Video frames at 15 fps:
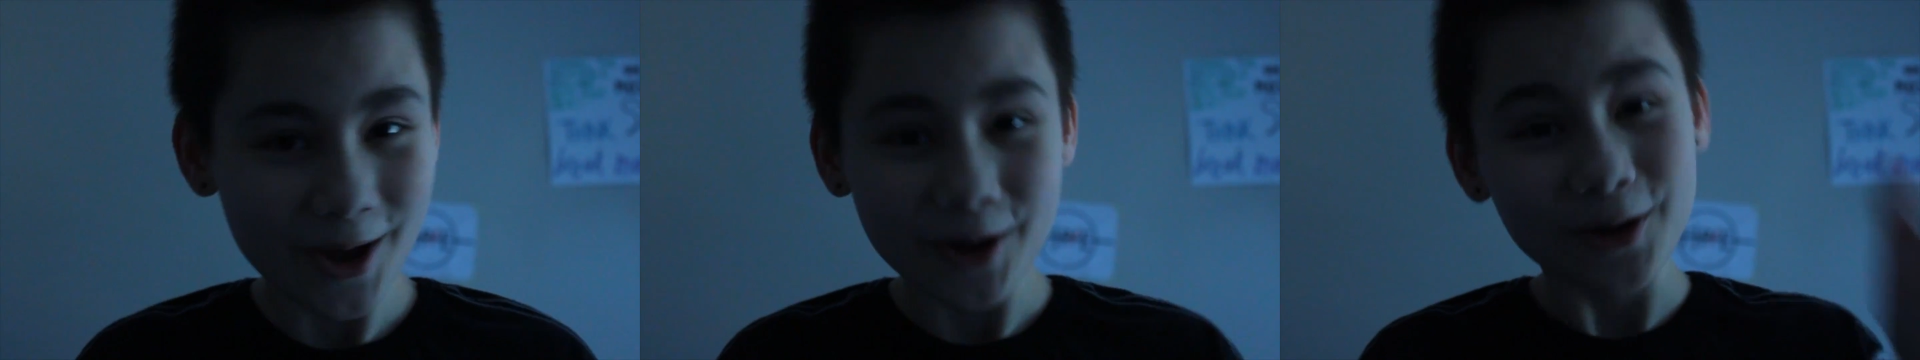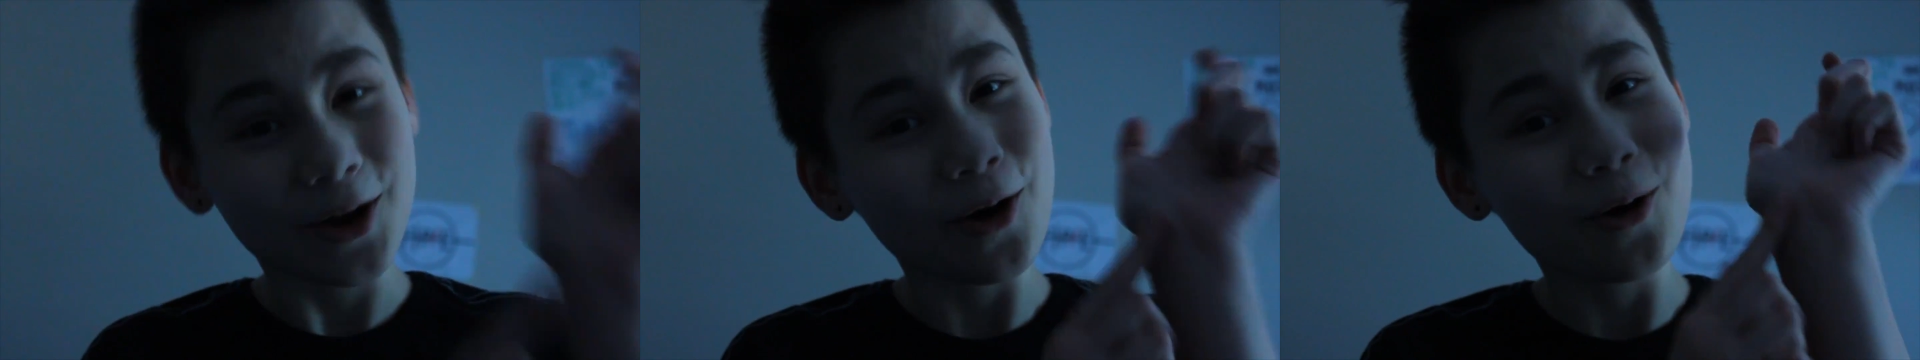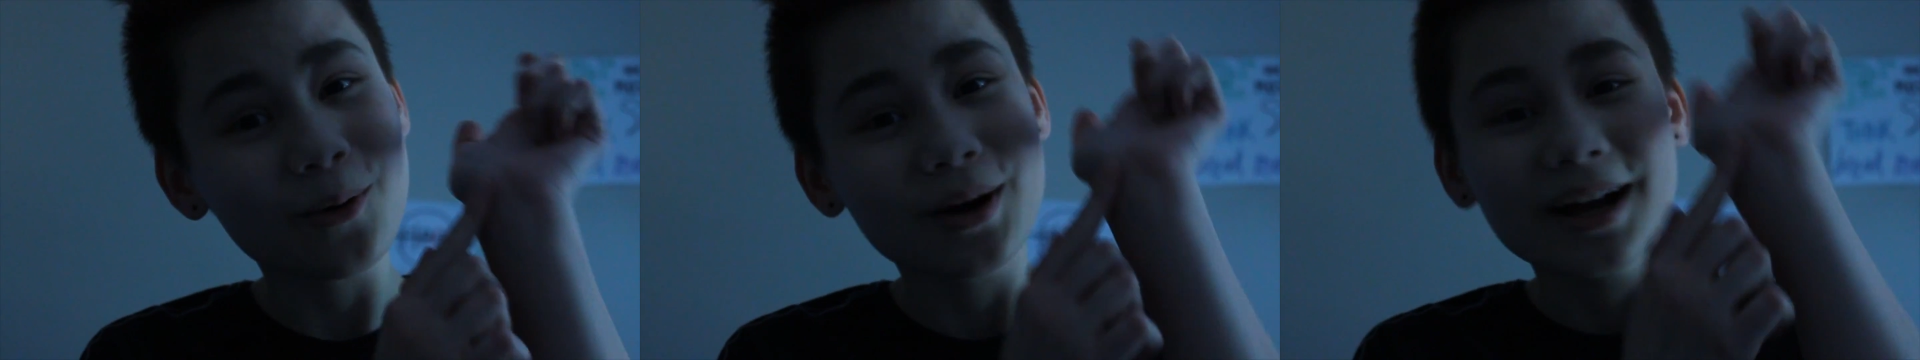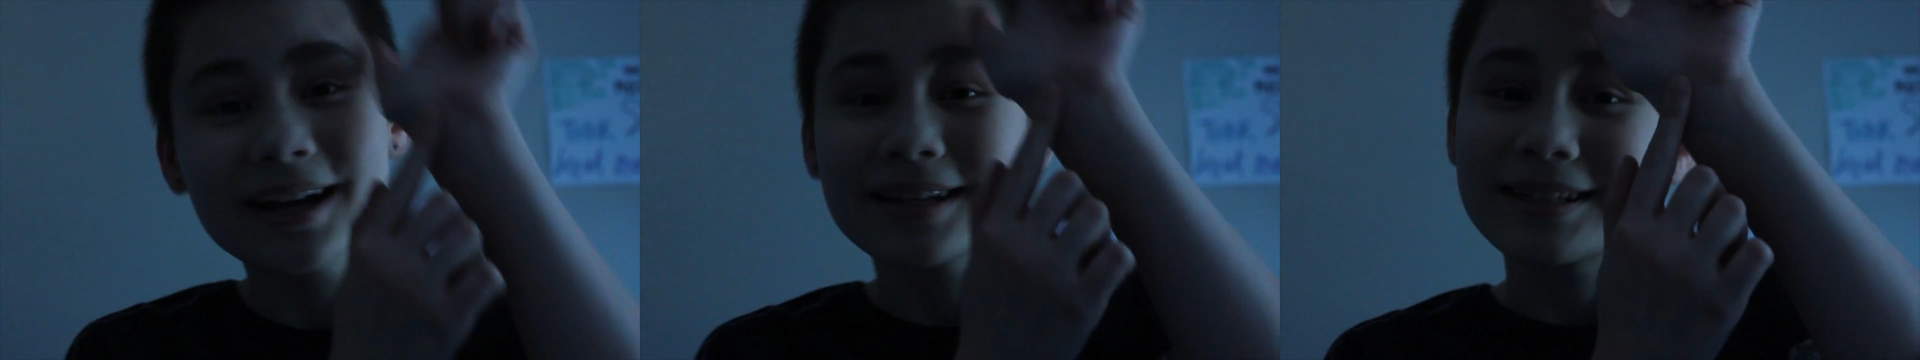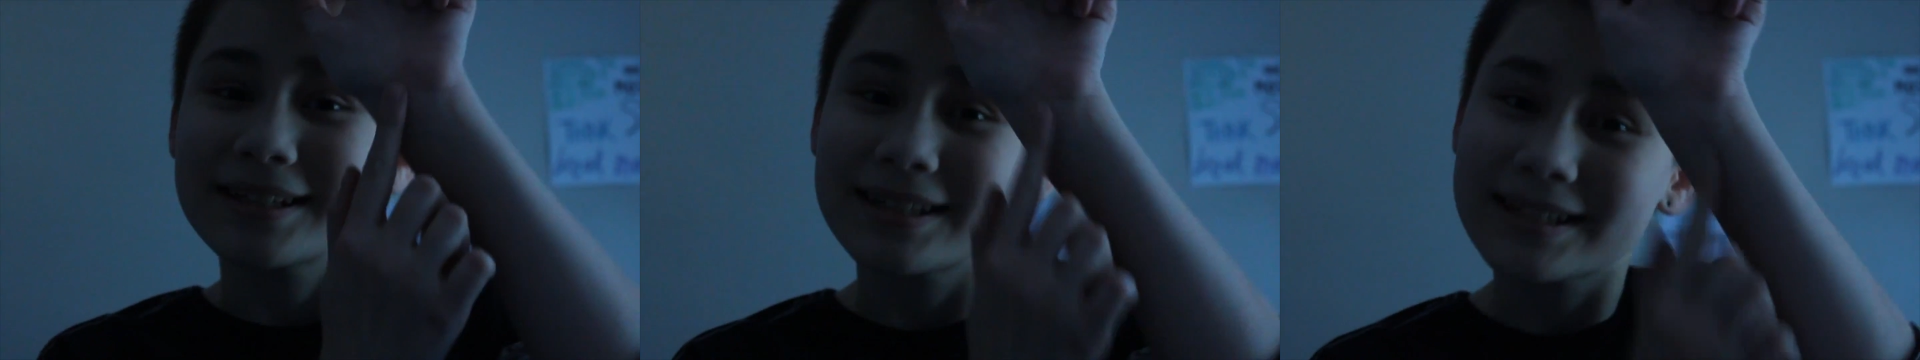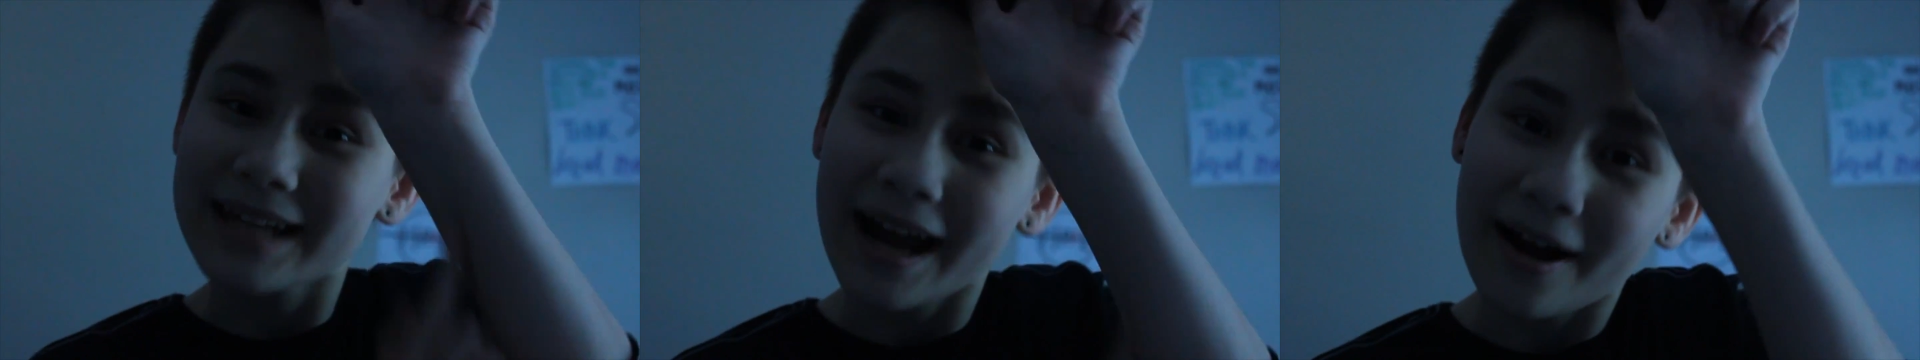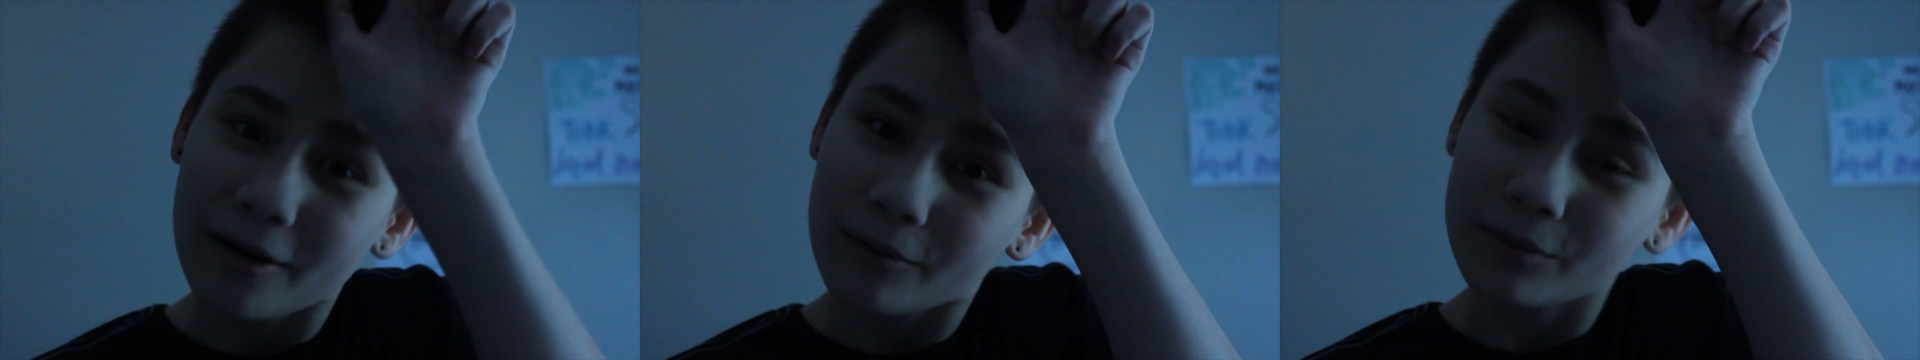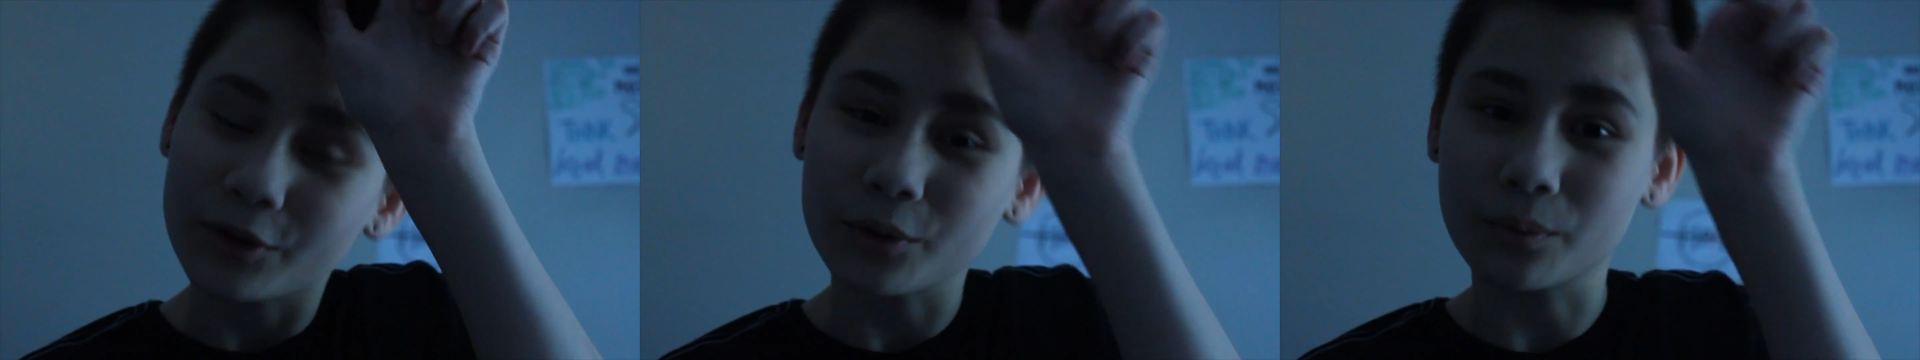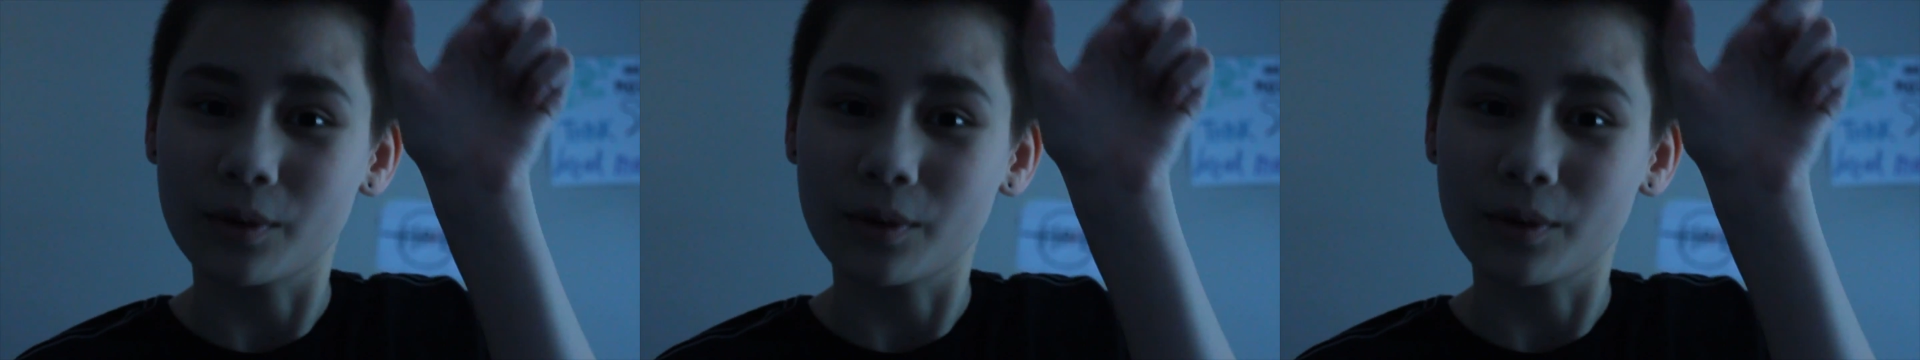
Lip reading: go down the